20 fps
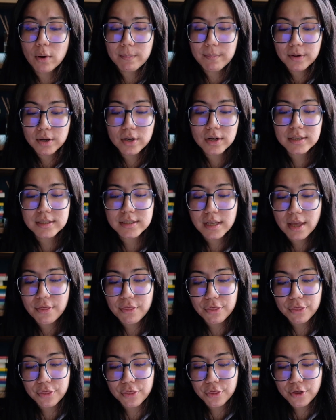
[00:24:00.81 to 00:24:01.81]
books,
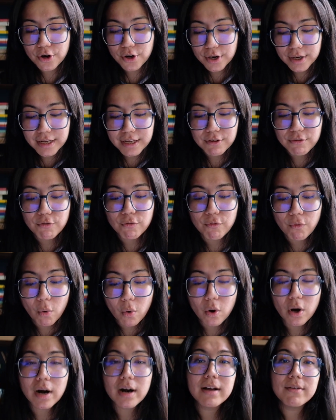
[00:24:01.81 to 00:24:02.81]

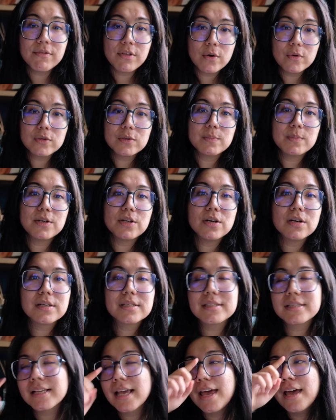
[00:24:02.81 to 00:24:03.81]
34 of those
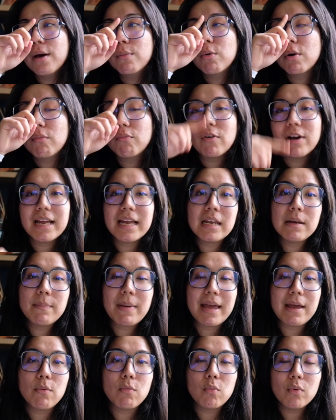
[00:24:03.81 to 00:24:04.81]
books were written
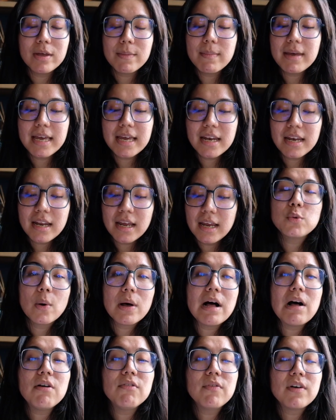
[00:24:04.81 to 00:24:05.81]
by women.
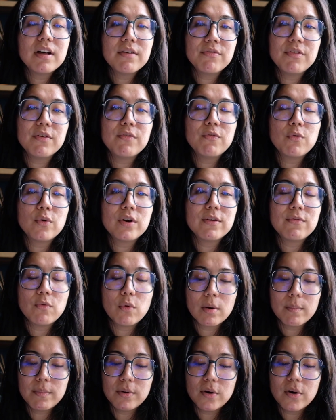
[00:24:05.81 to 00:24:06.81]
12 of the
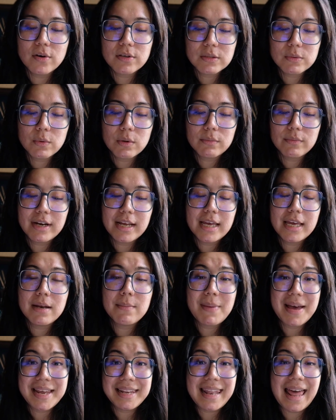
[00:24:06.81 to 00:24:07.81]
44 books were written
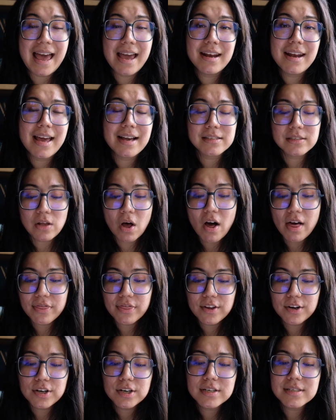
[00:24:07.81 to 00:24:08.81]
by Latinx
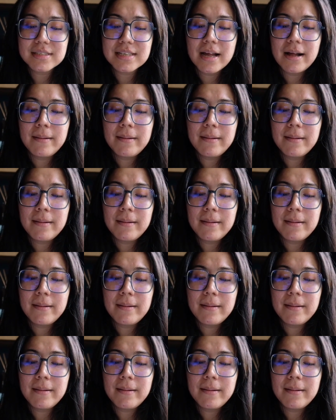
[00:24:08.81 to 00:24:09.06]
authors.